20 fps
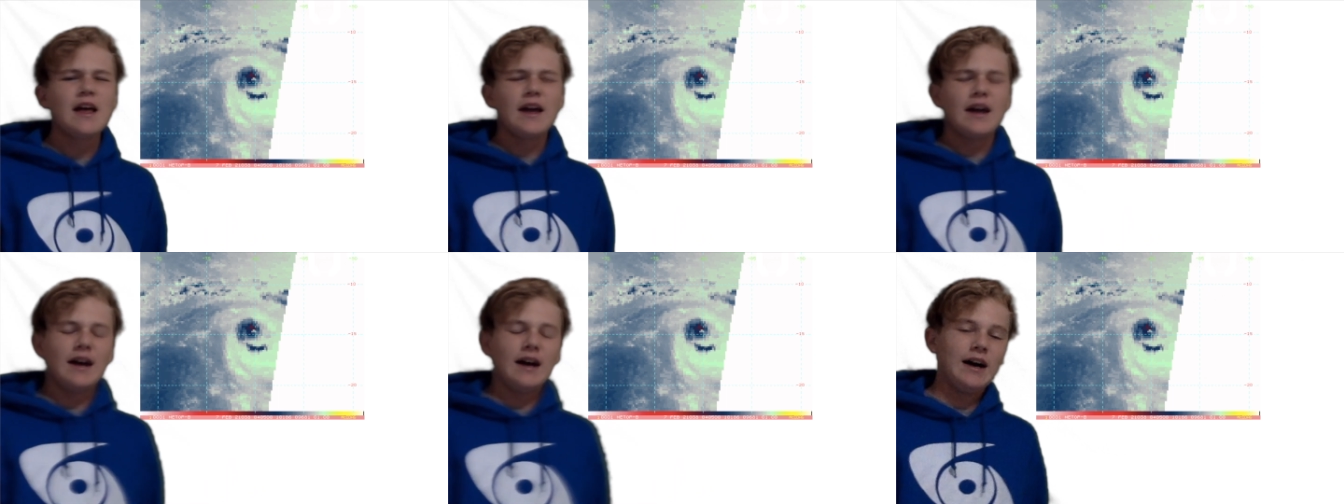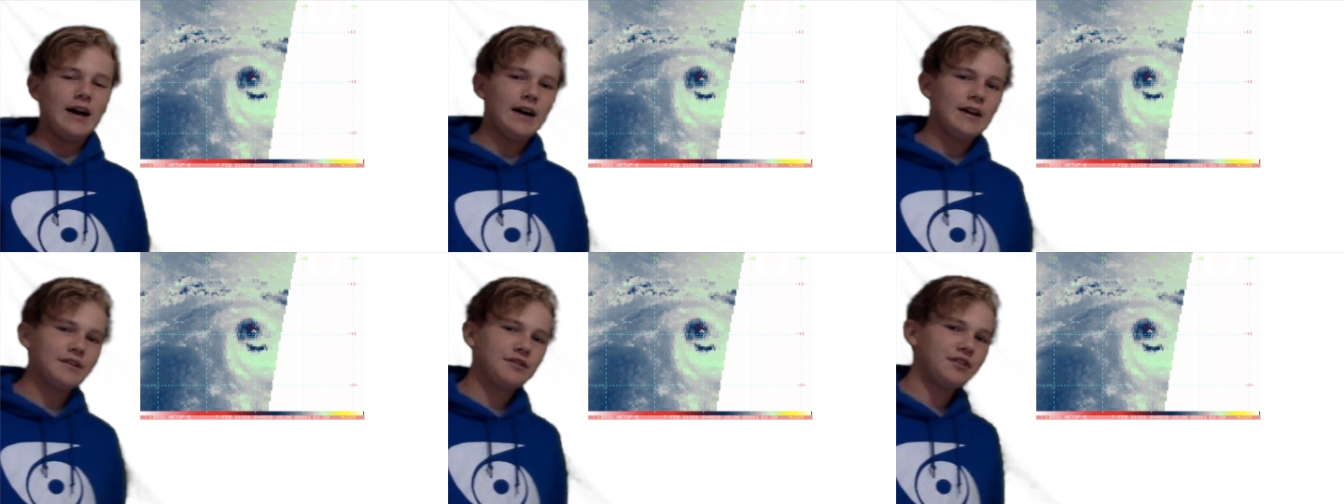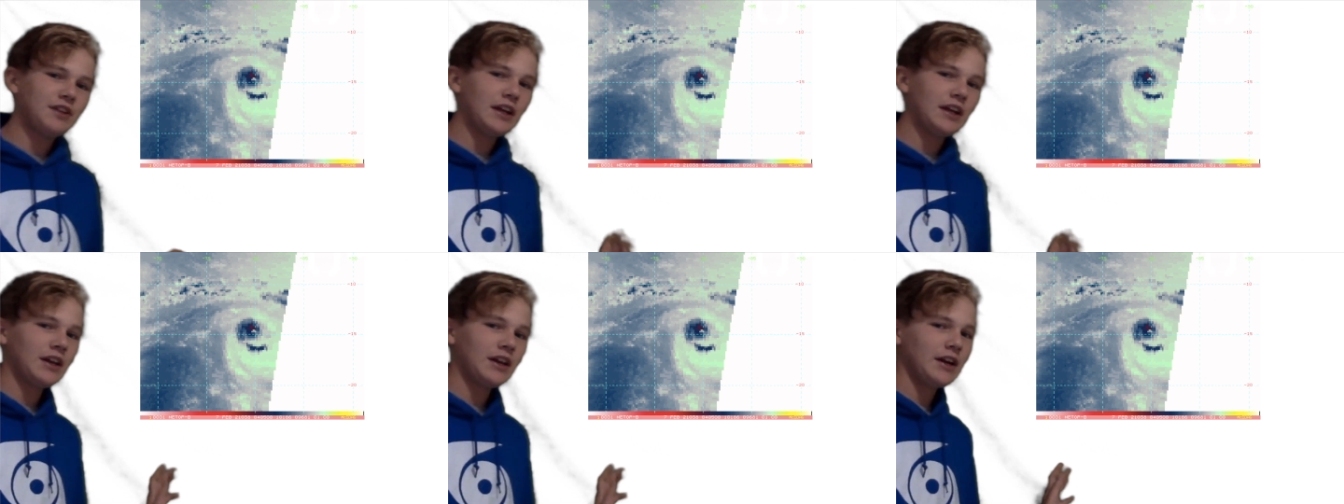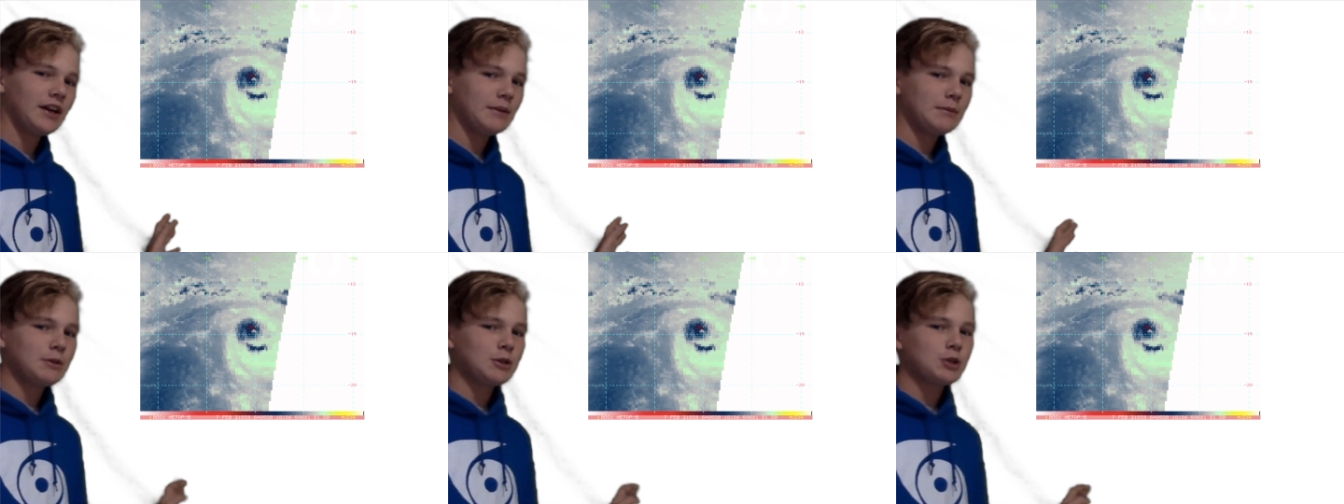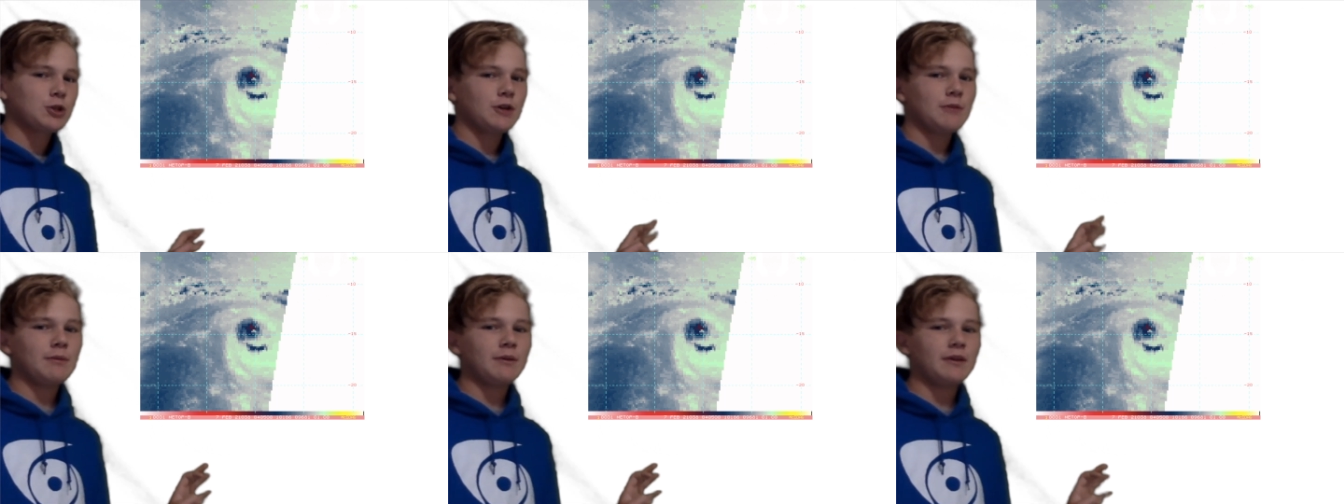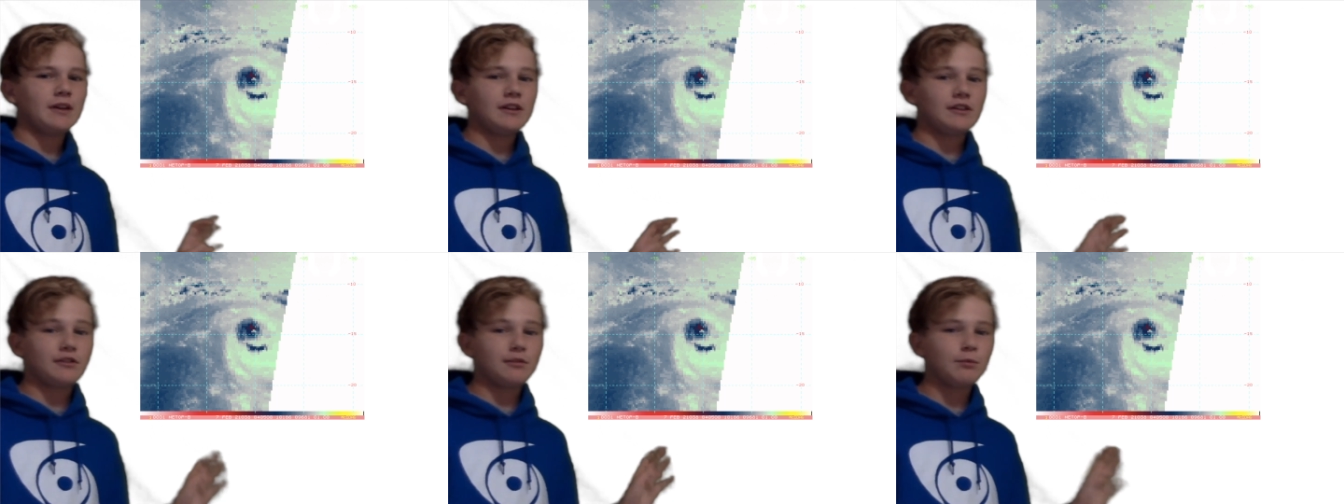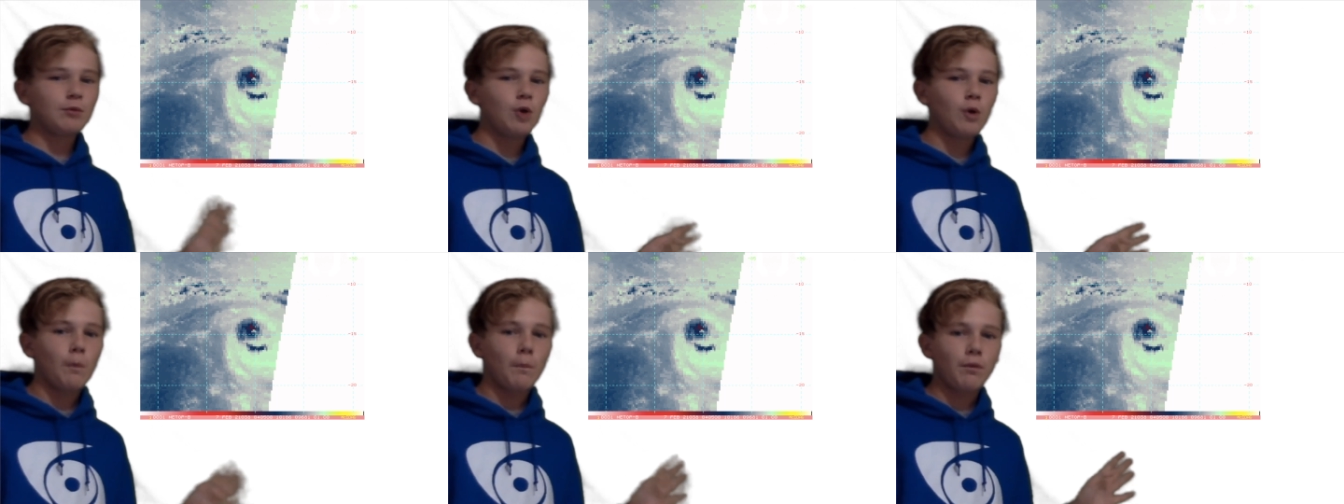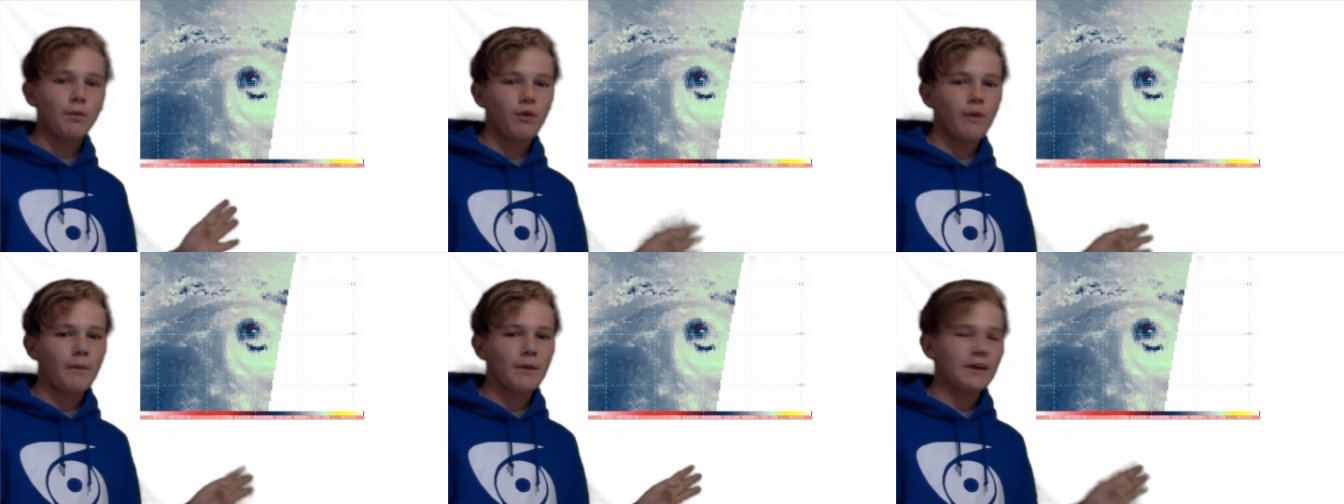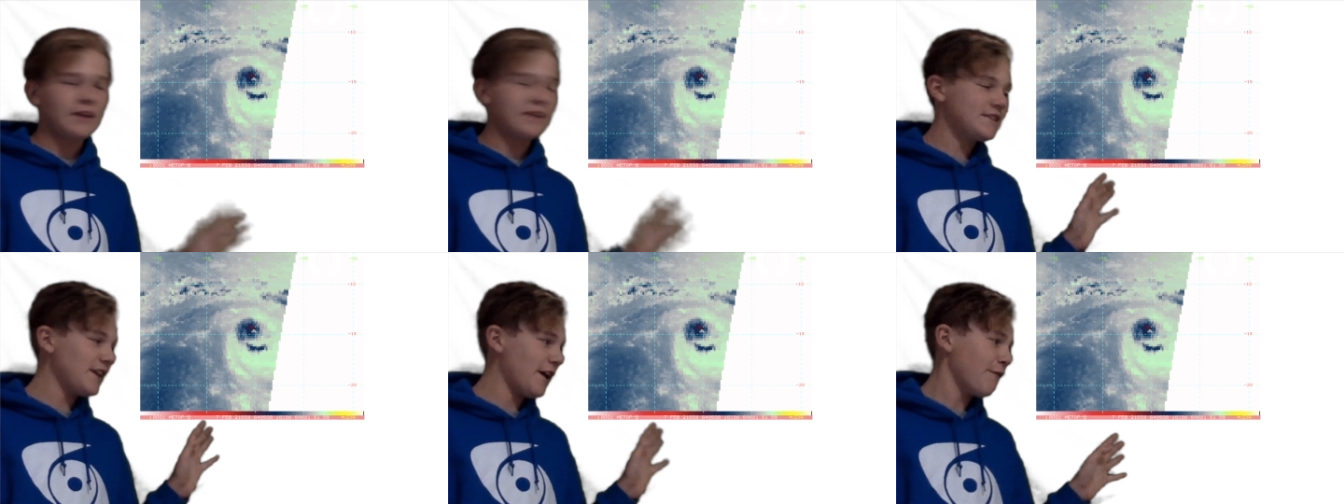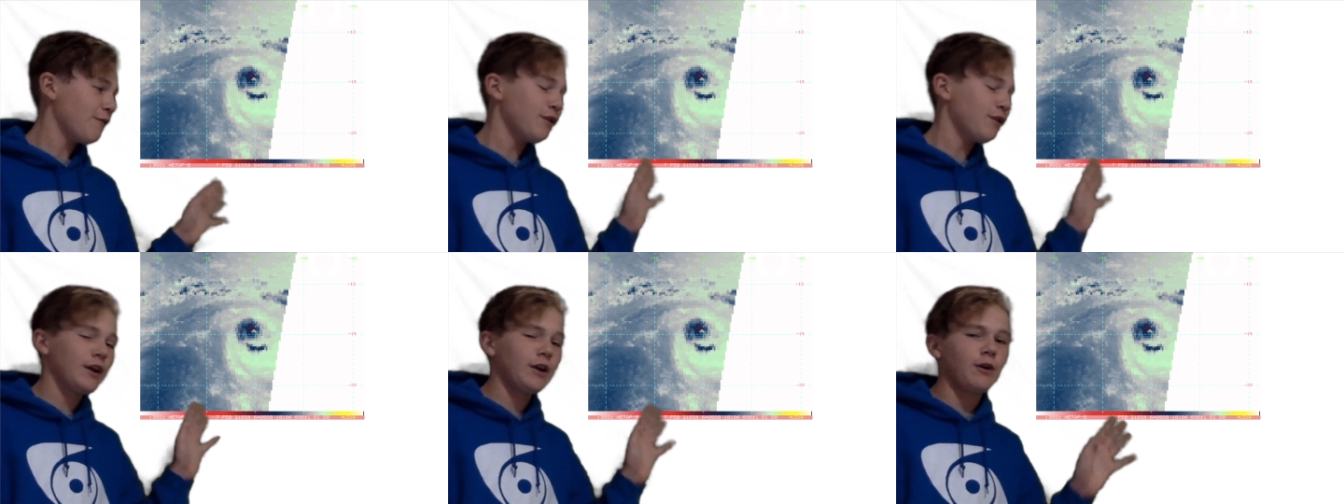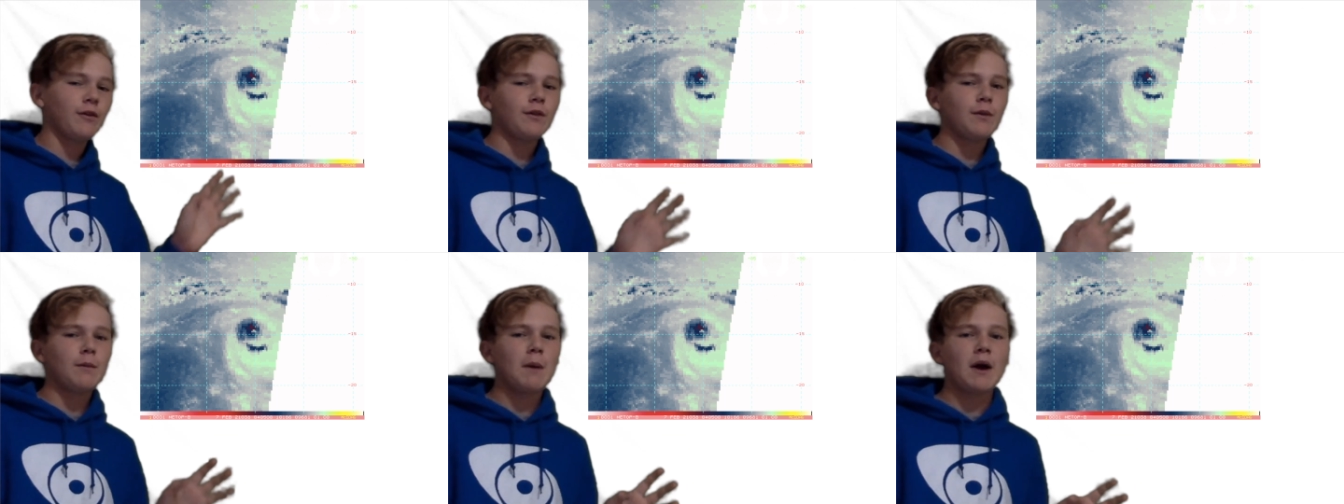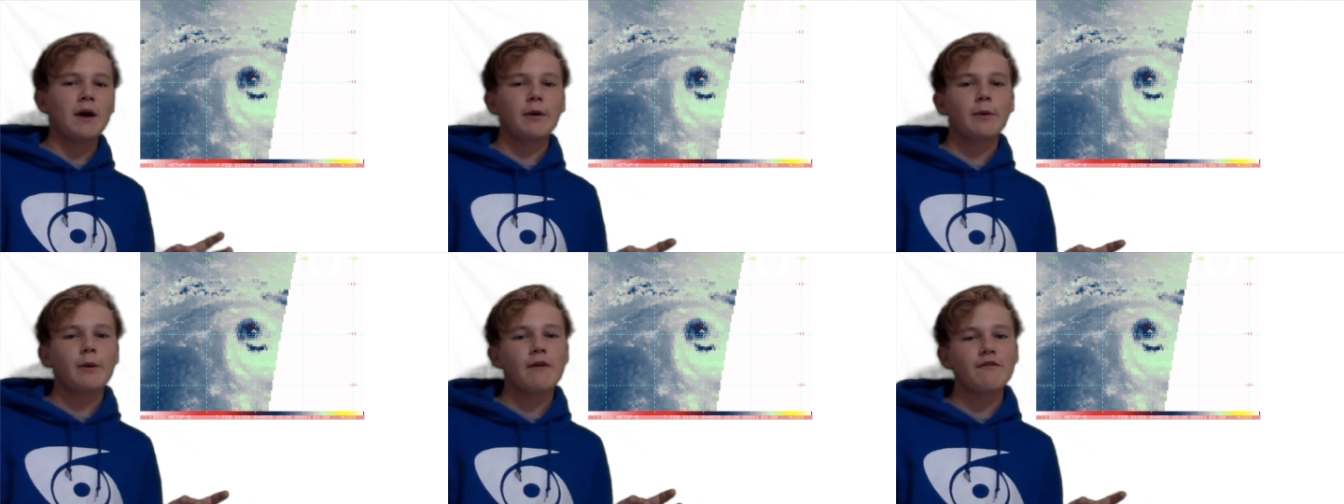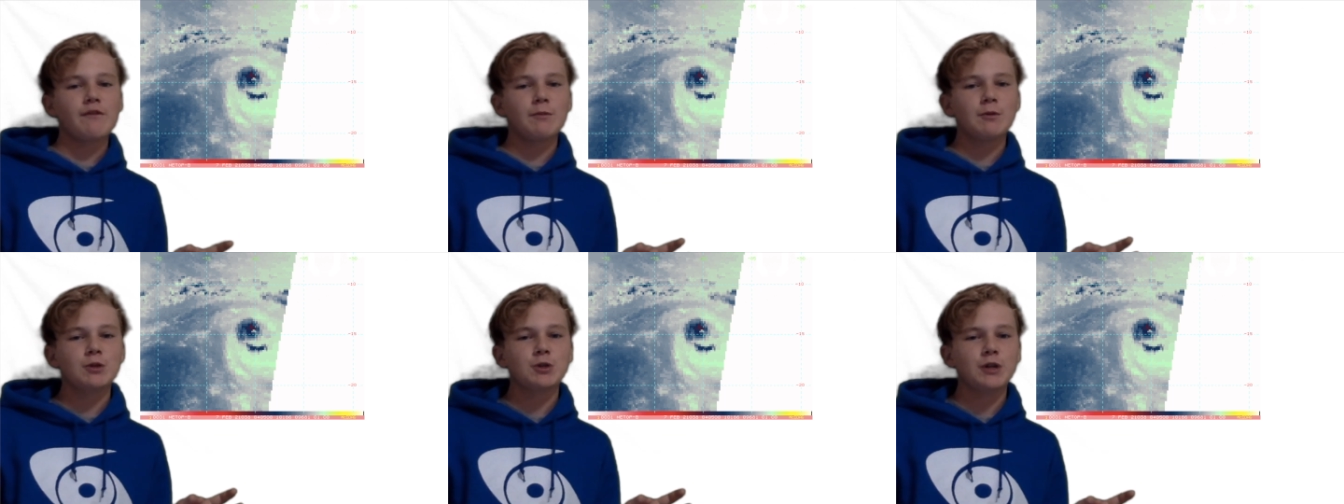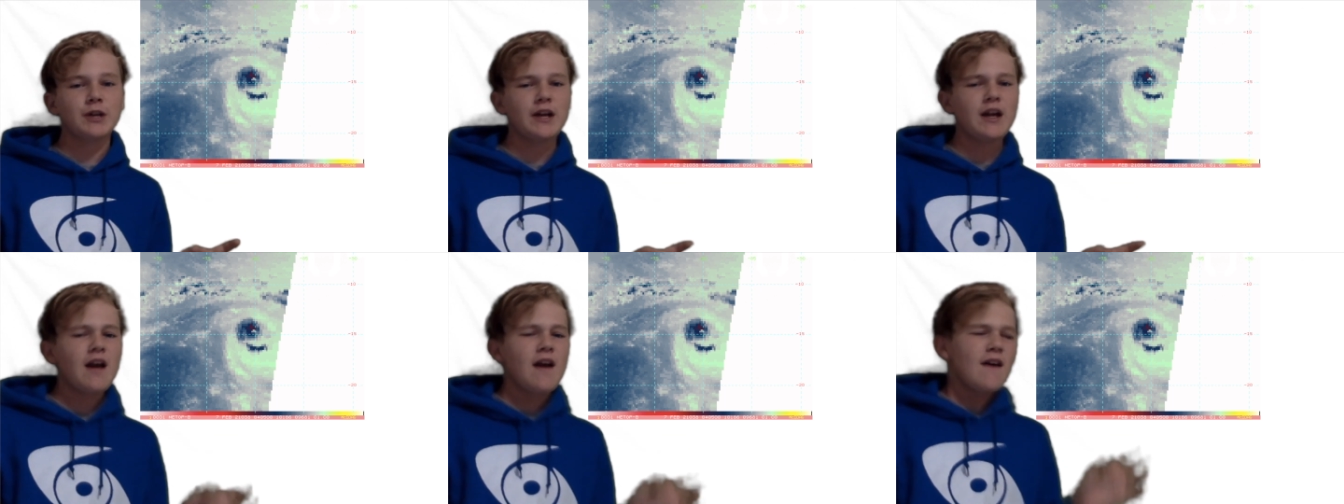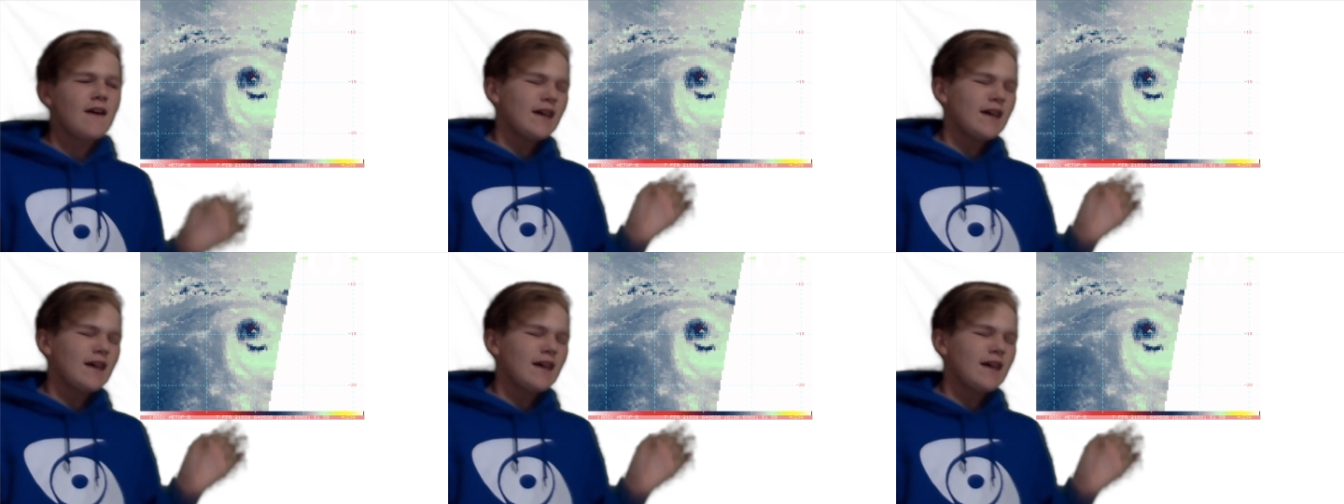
uh, satellite imagery, but it's more prominent definitely on the microwave imagery.